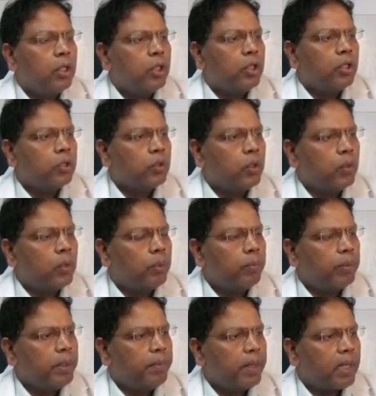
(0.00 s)
So,
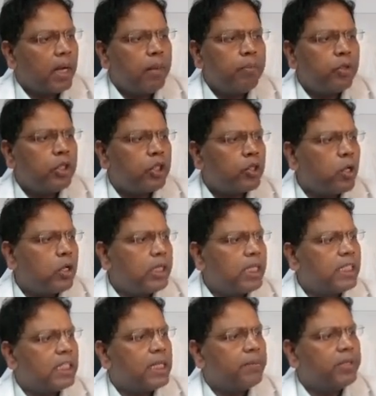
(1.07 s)
if I come to the short
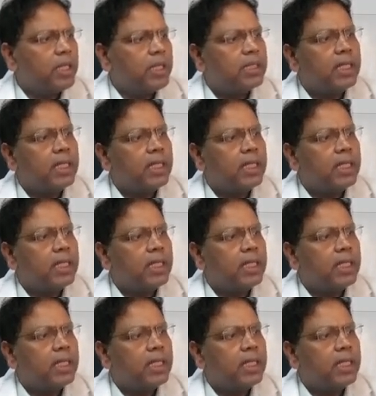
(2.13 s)
description,